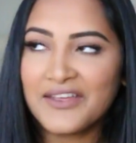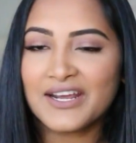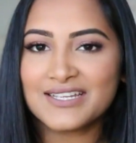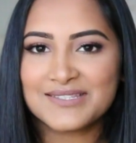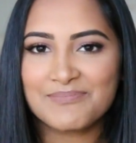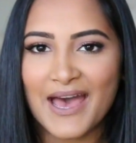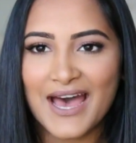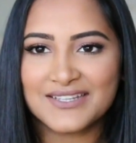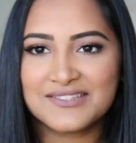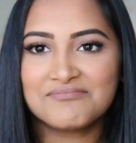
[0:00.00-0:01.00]
Then I got some
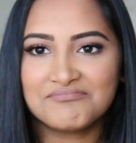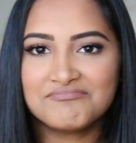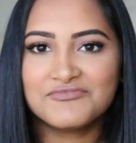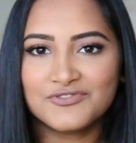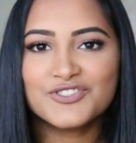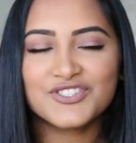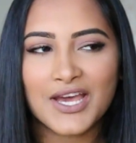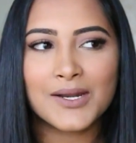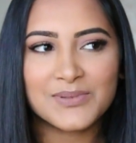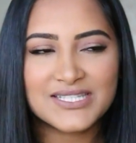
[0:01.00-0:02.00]
pads
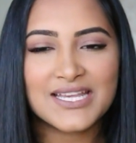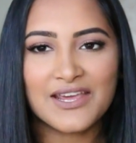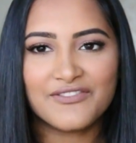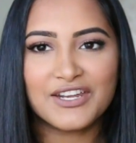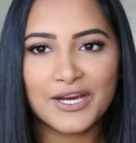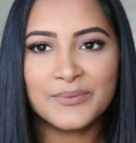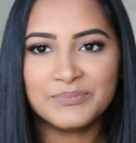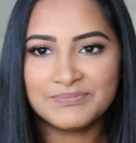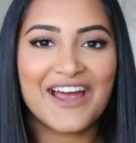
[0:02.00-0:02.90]
gotta be safe, you know.